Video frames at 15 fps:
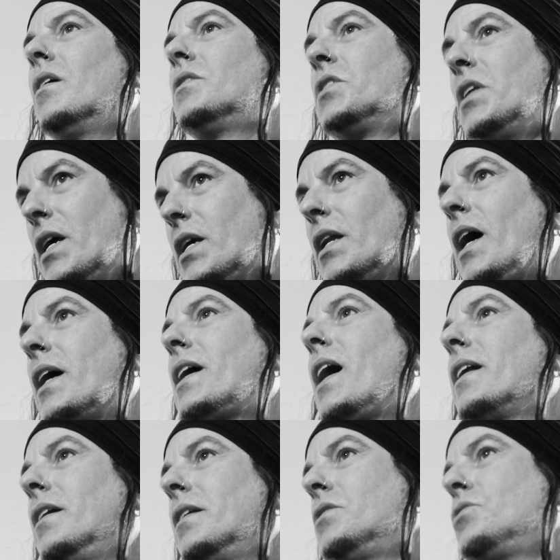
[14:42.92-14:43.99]
Snake and I
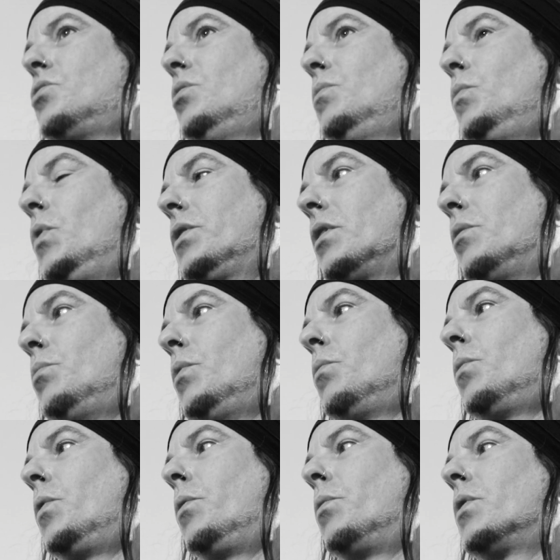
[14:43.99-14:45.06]
got on a Zoom with him,
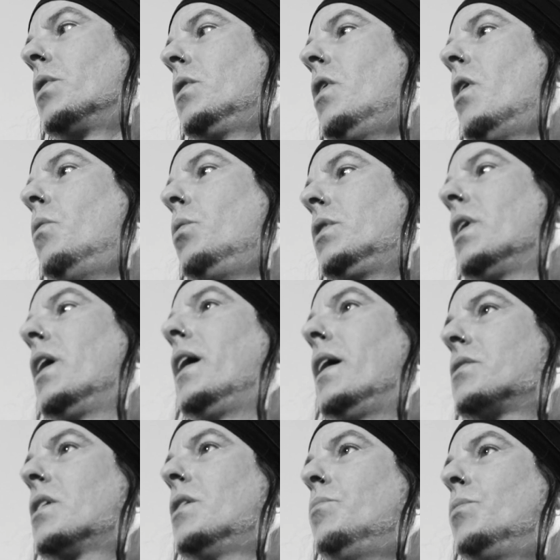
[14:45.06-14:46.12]
and we were going to
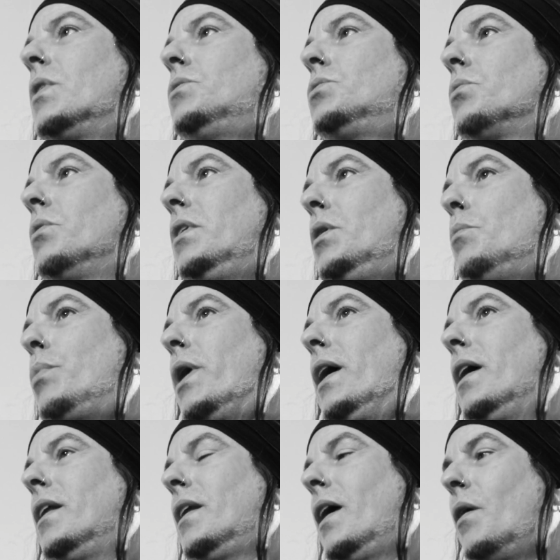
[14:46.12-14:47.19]
ask him to join the
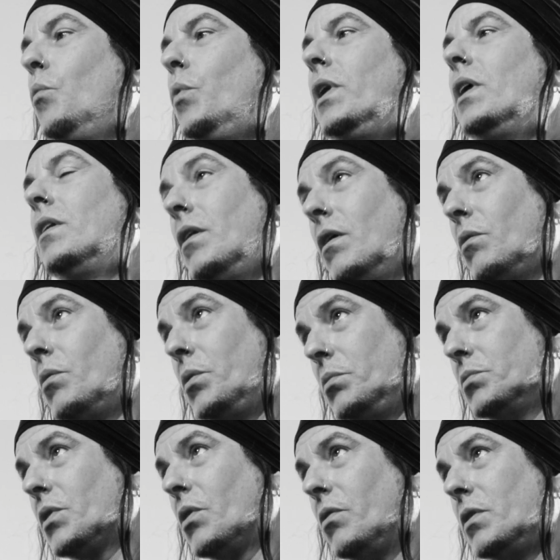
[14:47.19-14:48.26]
band, and we didn't know what he
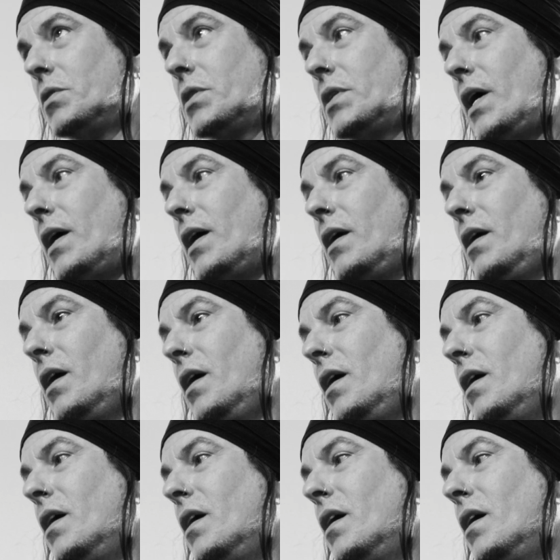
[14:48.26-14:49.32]
was going to say.
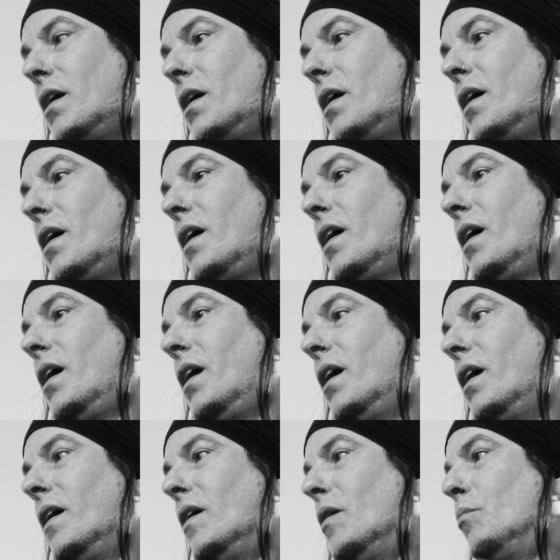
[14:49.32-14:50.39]

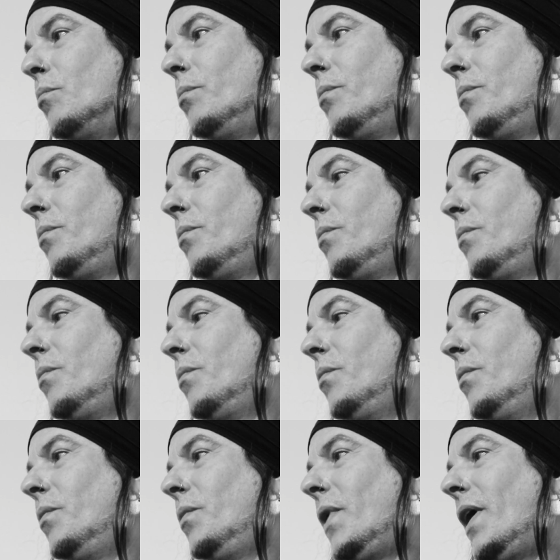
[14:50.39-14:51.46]
And
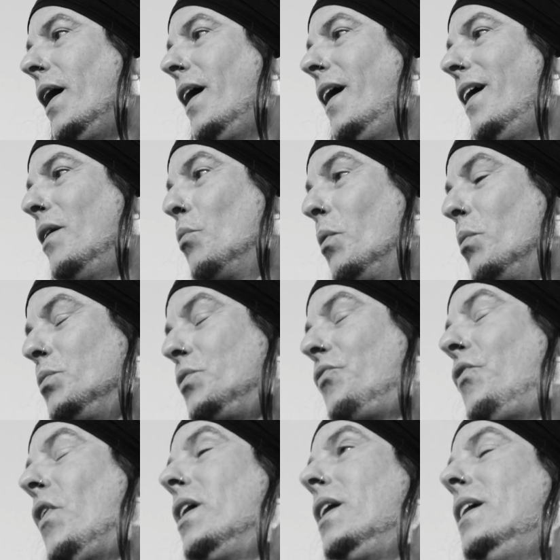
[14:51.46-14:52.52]
what was
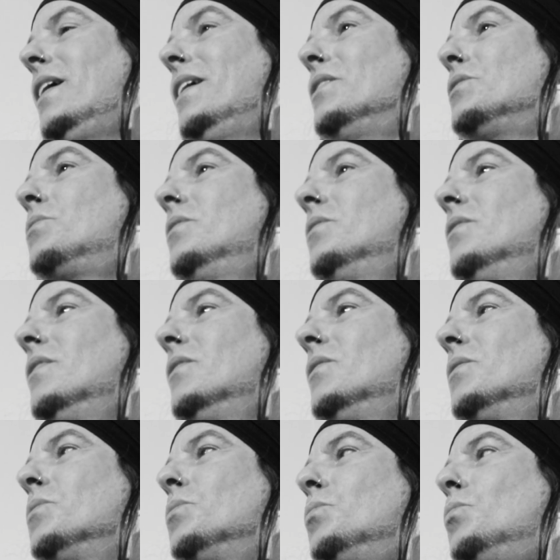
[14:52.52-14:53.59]
funny is
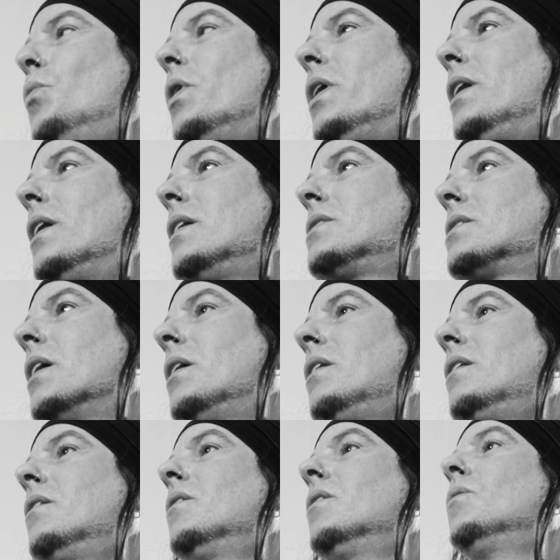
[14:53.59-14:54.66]
when I
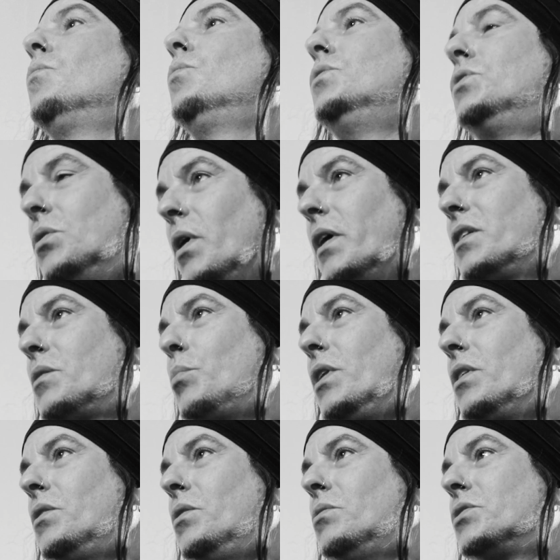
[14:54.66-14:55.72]
said, would you like to be
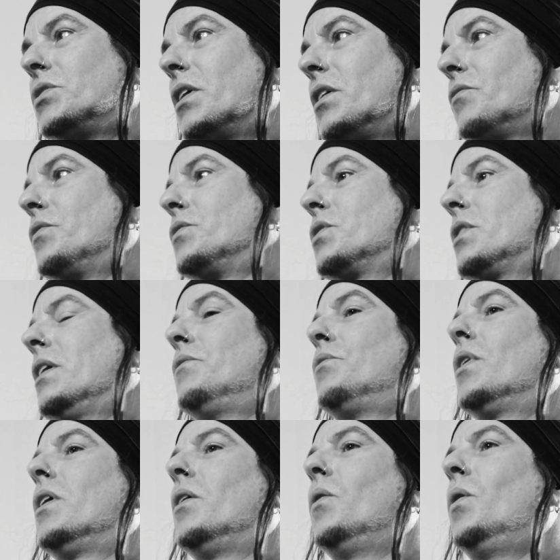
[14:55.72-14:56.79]
the new singer for Skid
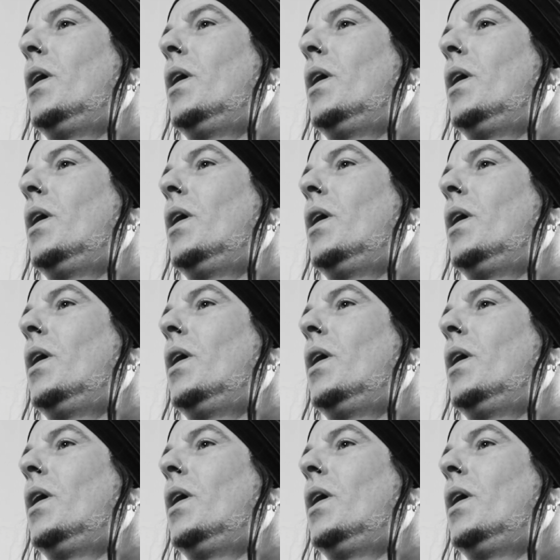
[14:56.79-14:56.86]
Row?